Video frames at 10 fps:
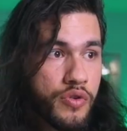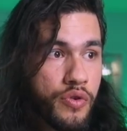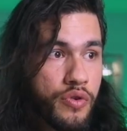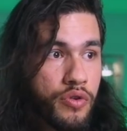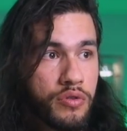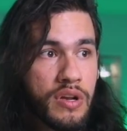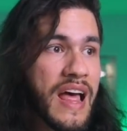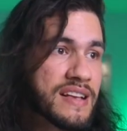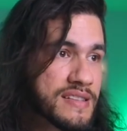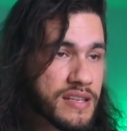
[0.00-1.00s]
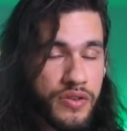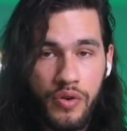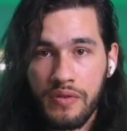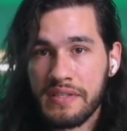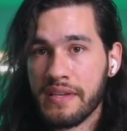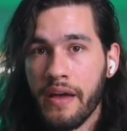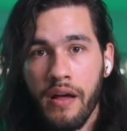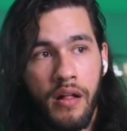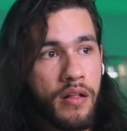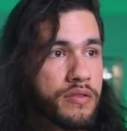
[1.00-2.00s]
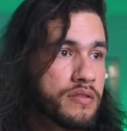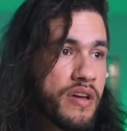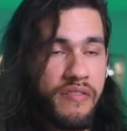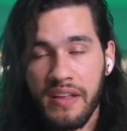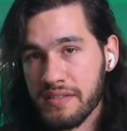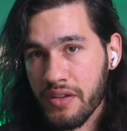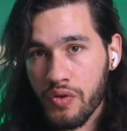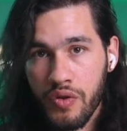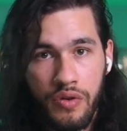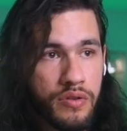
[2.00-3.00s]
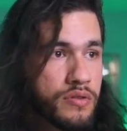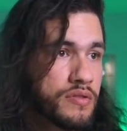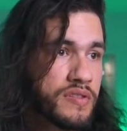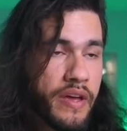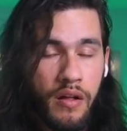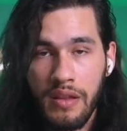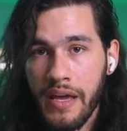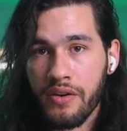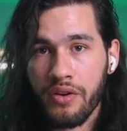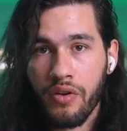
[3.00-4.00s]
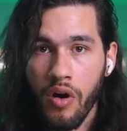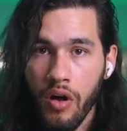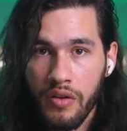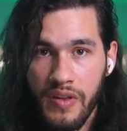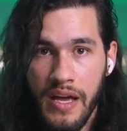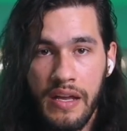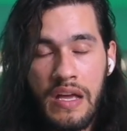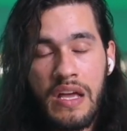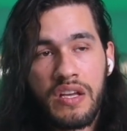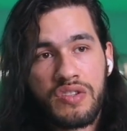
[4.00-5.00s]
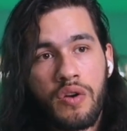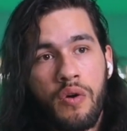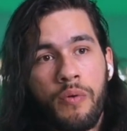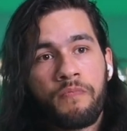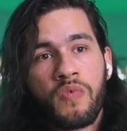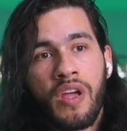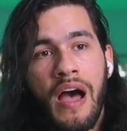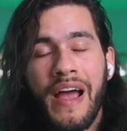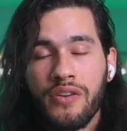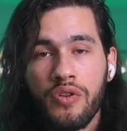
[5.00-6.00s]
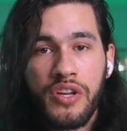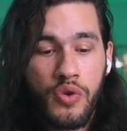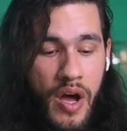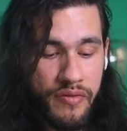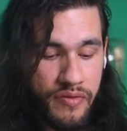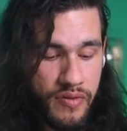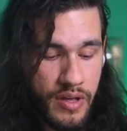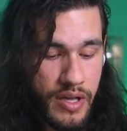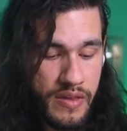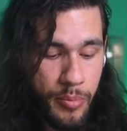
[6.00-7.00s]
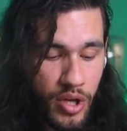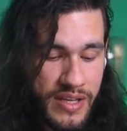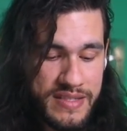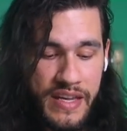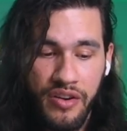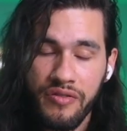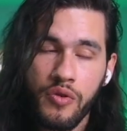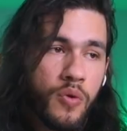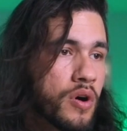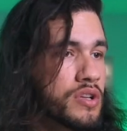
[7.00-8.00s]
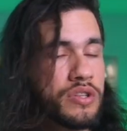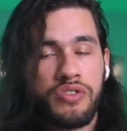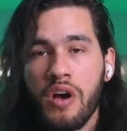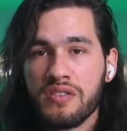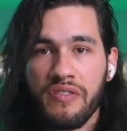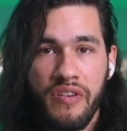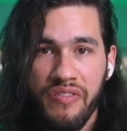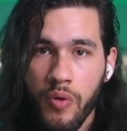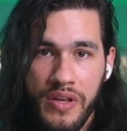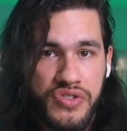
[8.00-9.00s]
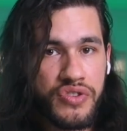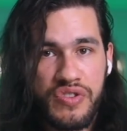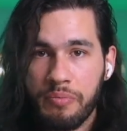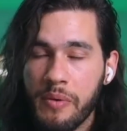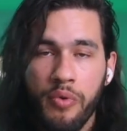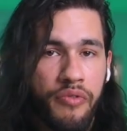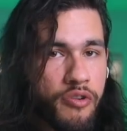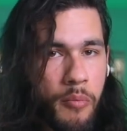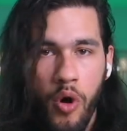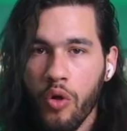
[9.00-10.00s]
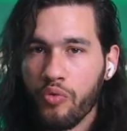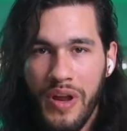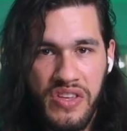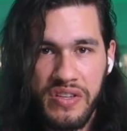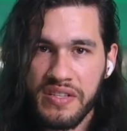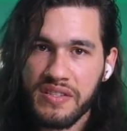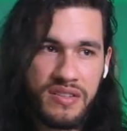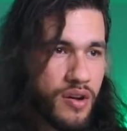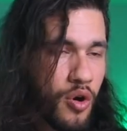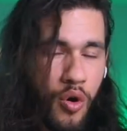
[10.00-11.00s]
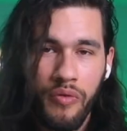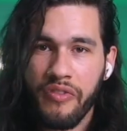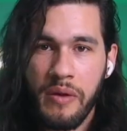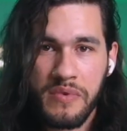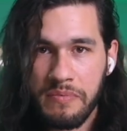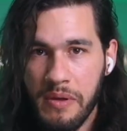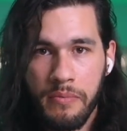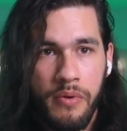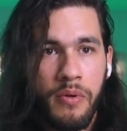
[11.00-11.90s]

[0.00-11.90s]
your classes that you could sell, the events that you could sell later, all of that. So I know that you have in the podcast interview tons of influencers, people from all ranges, all famous people.